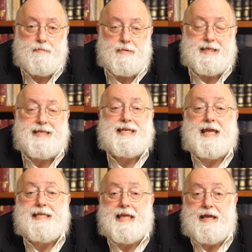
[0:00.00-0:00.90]
But this
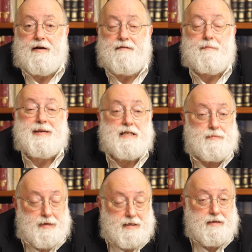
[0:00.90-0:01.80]
idea of
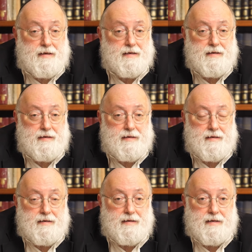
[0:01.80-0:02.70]
appeasement,
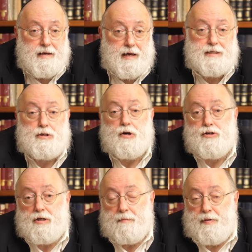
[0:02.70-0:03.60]
as
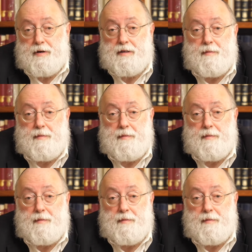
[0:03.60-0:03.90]
Churchill put it,